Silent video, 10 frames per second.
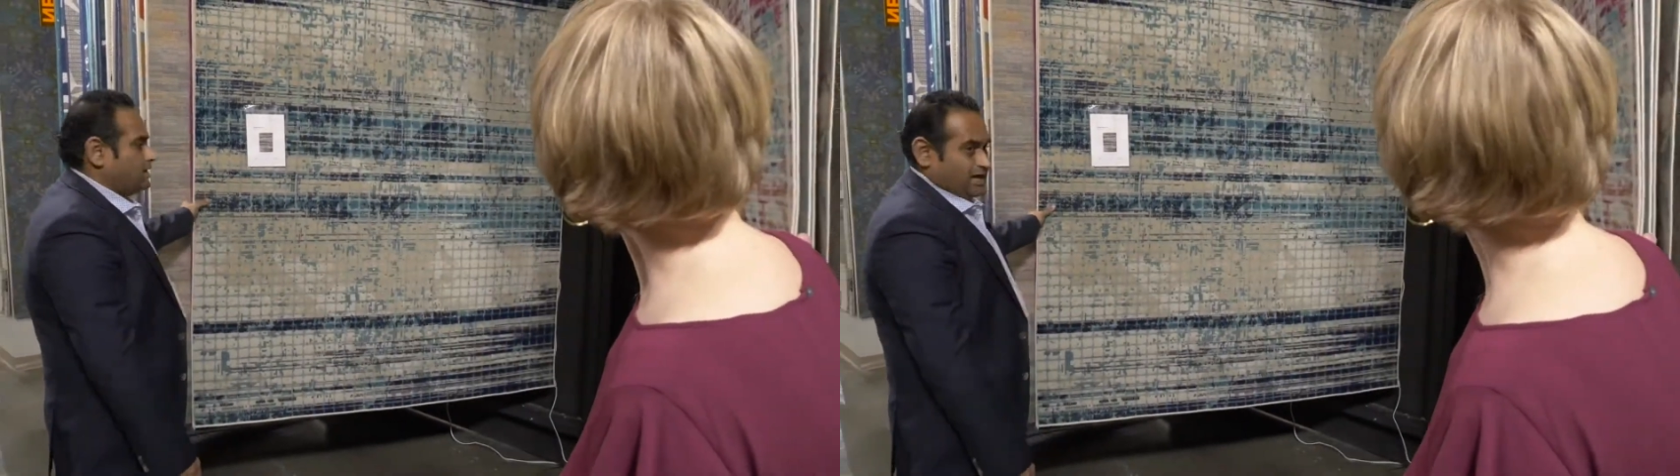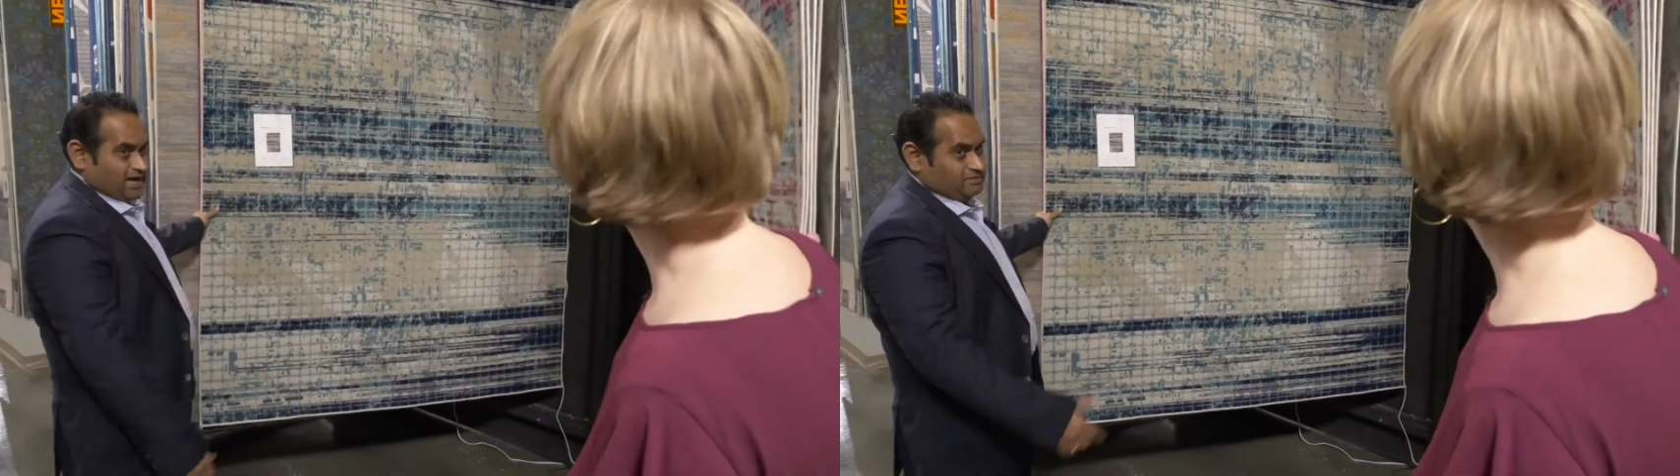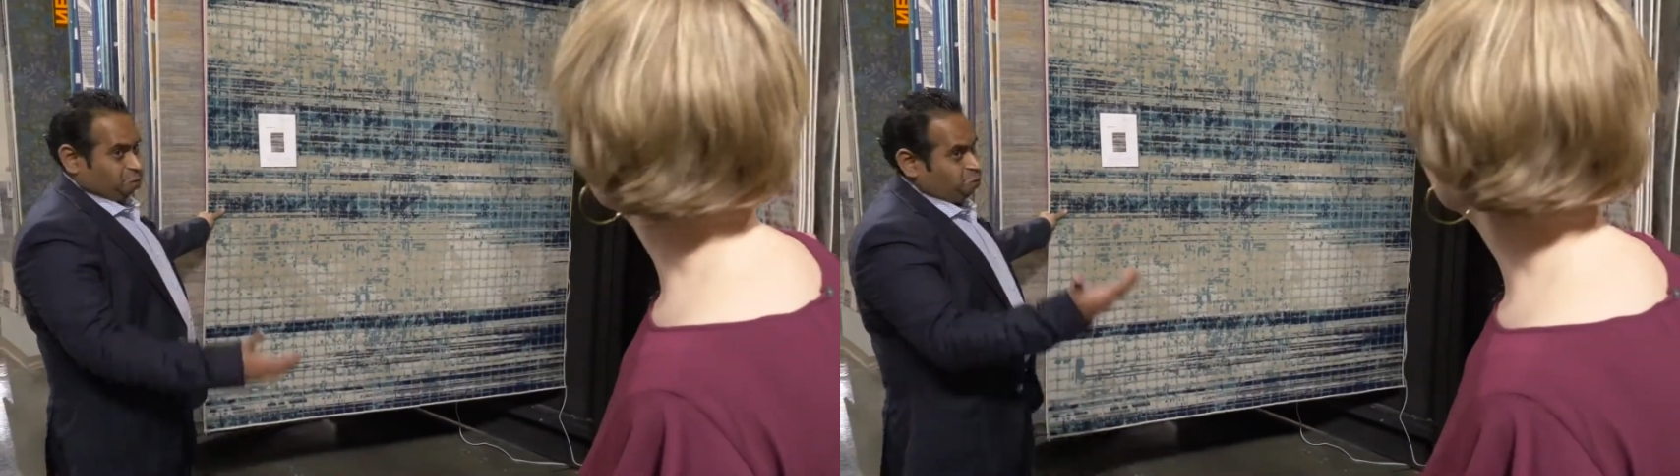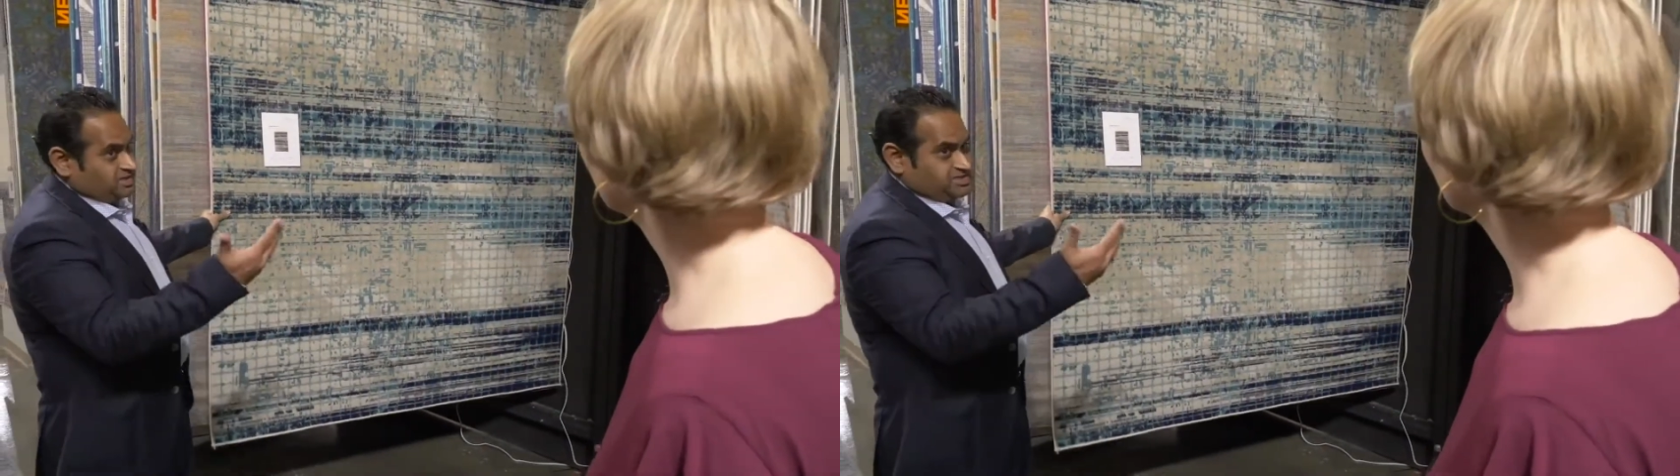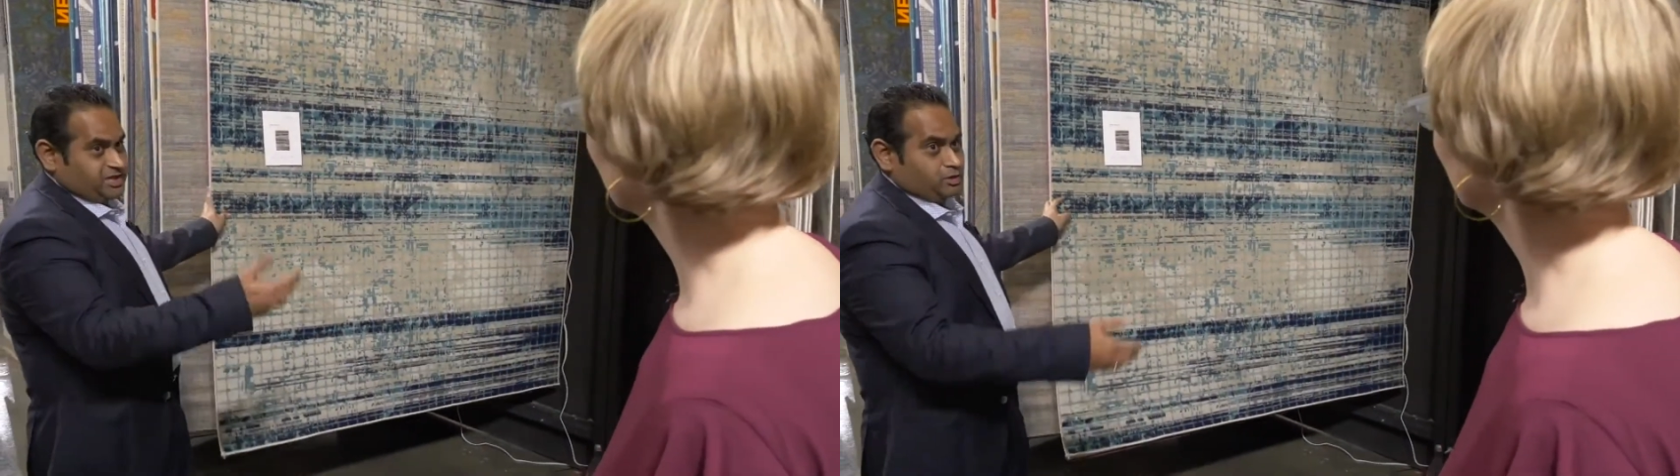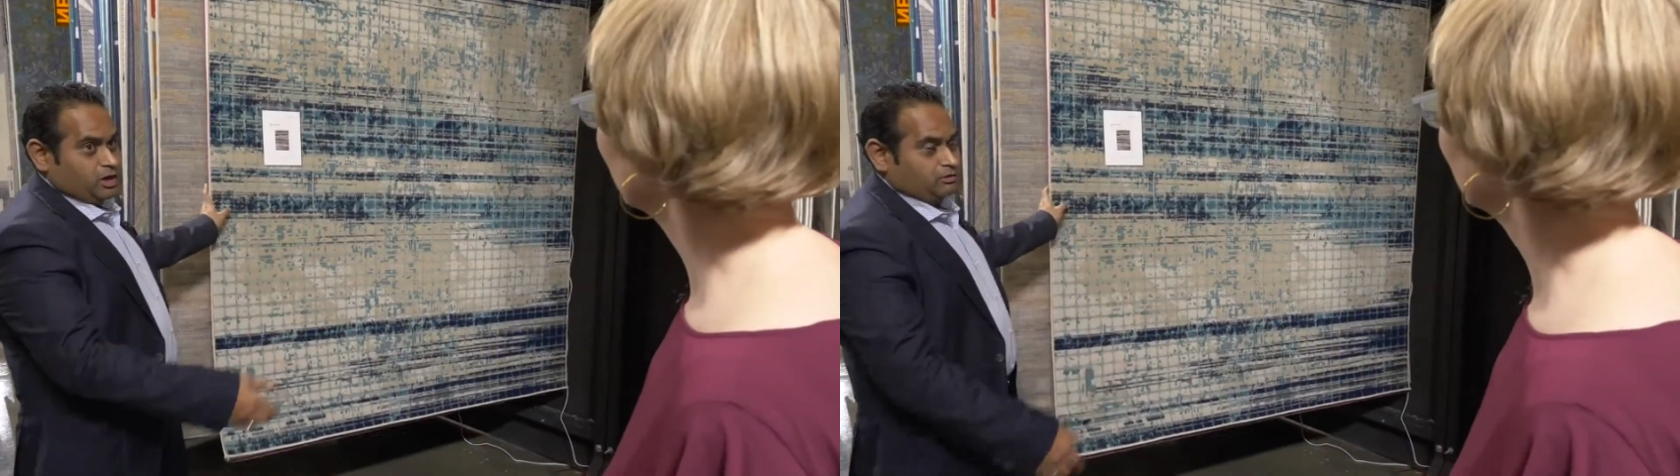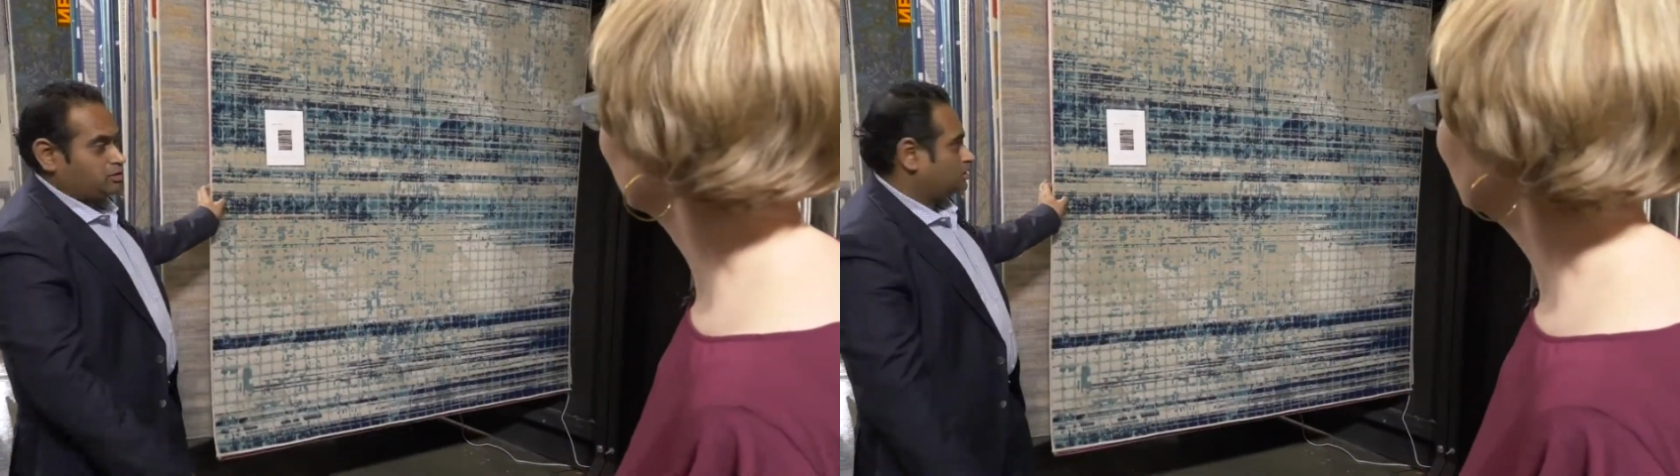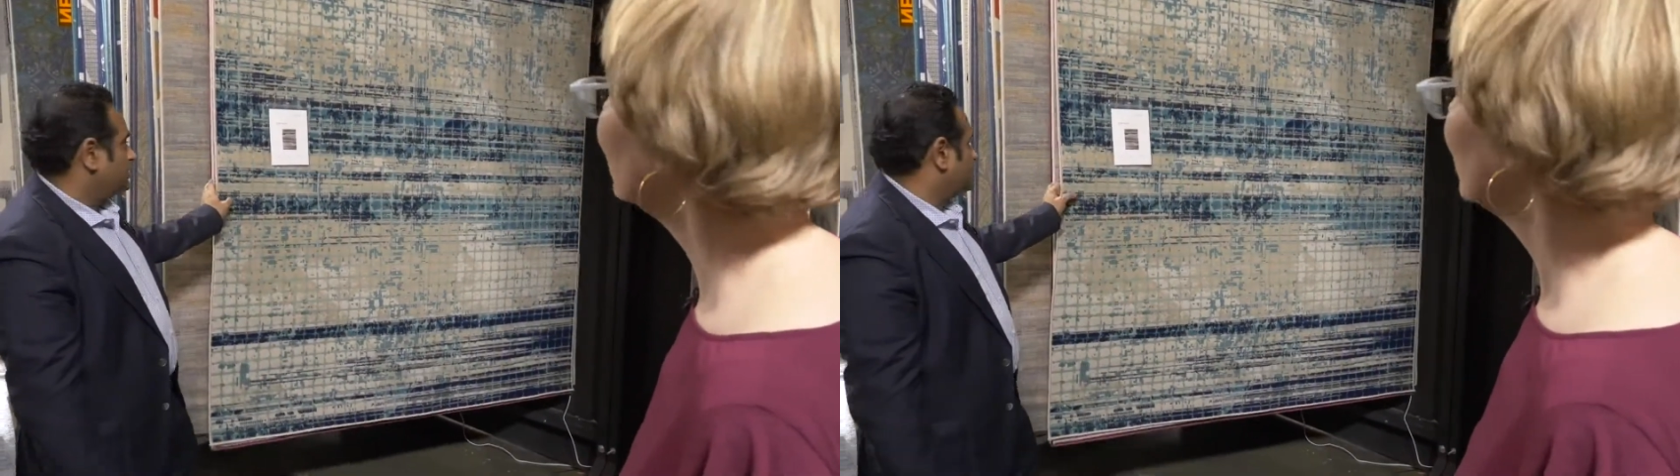Again, it's indoor
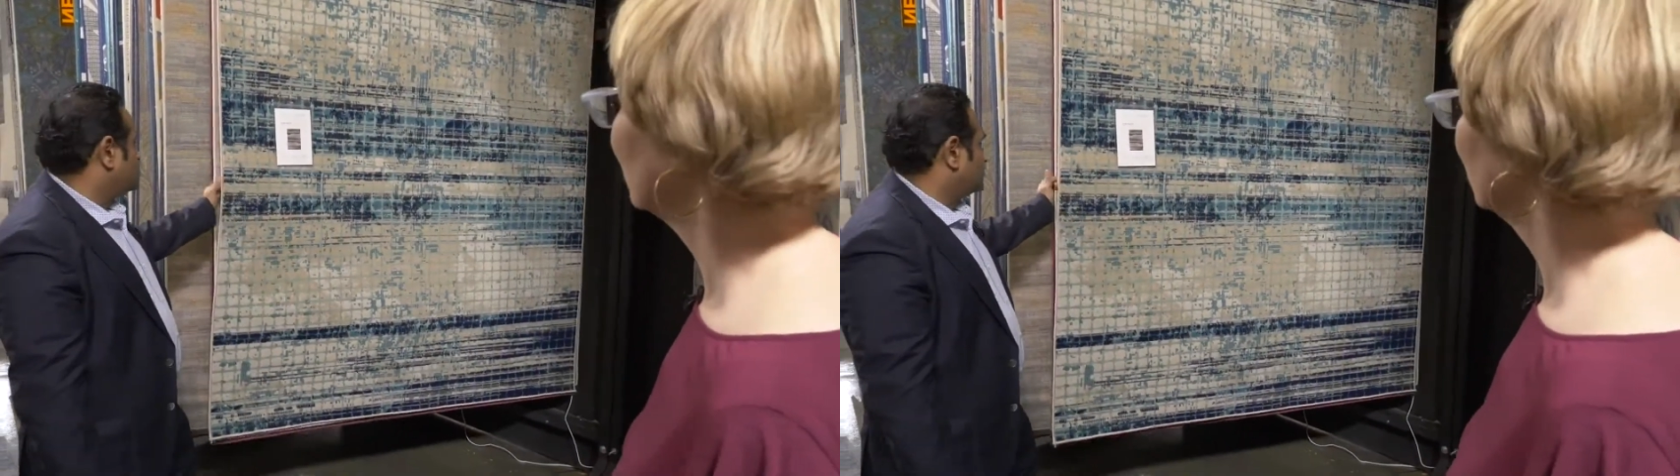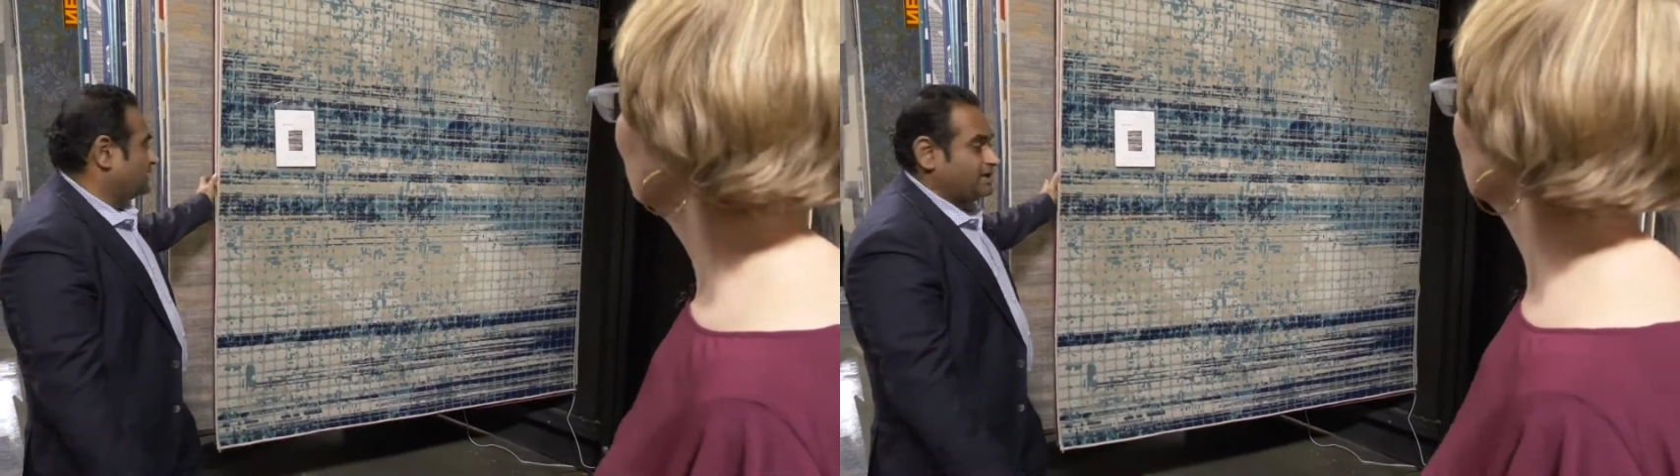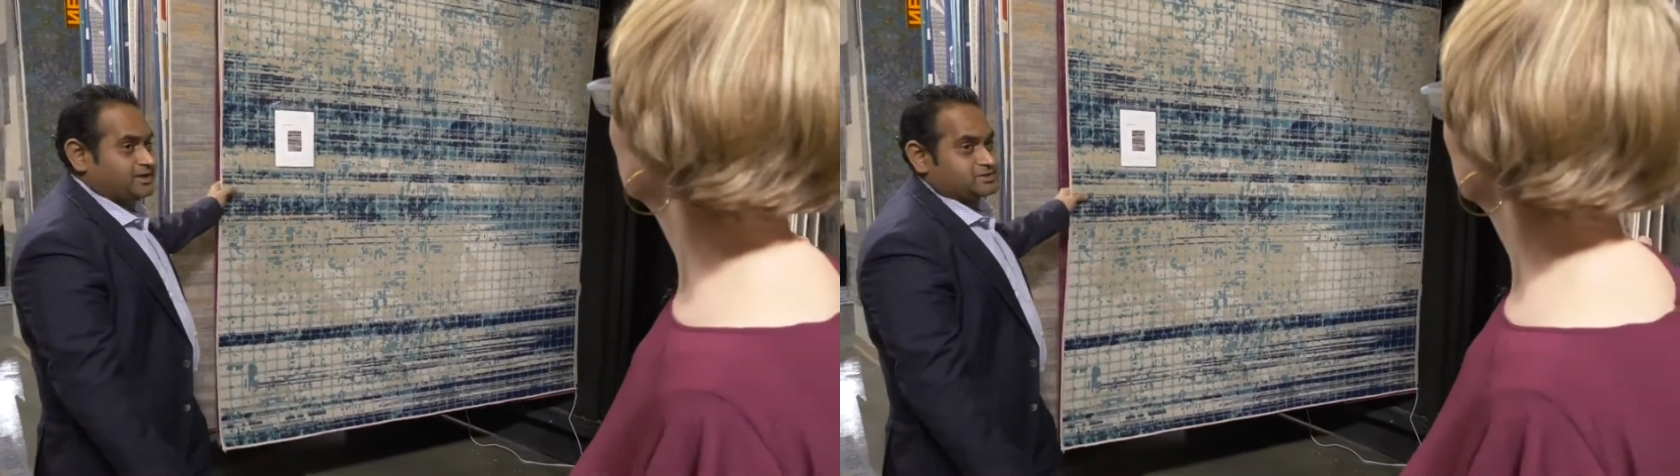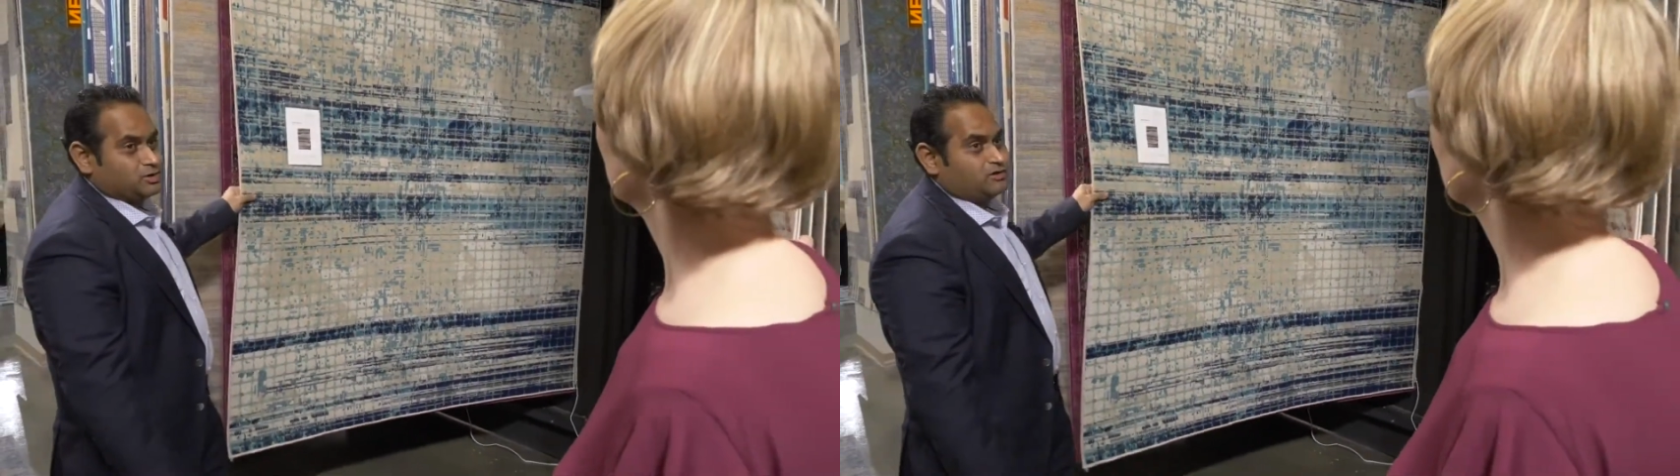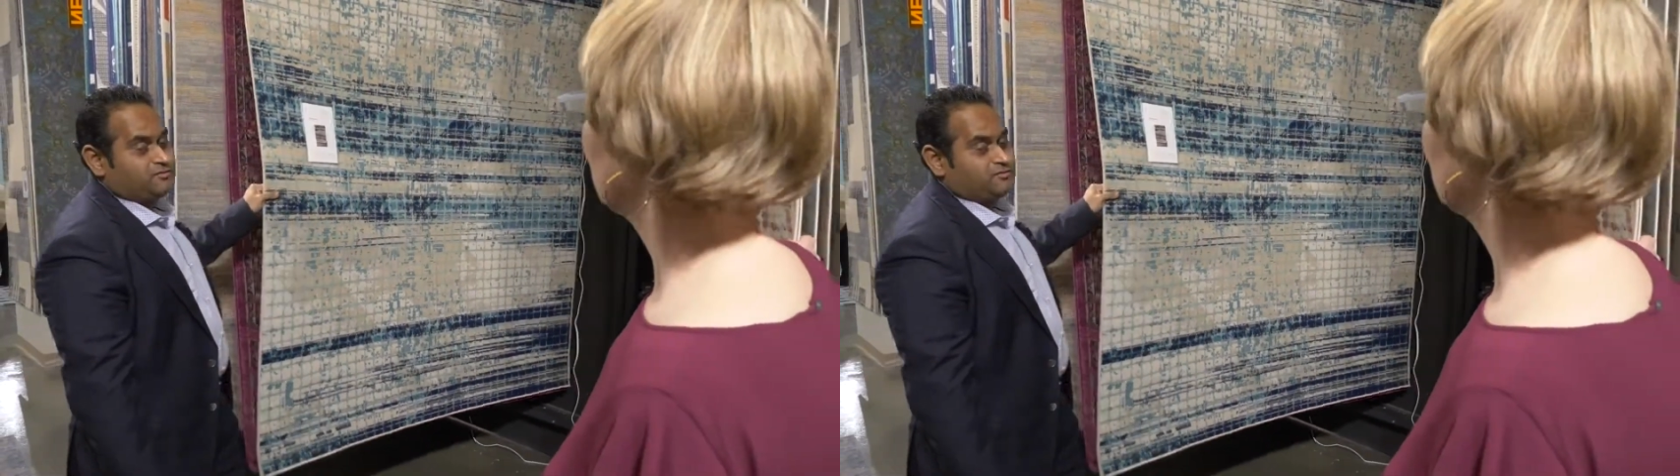outdoor. You know, Kalina is known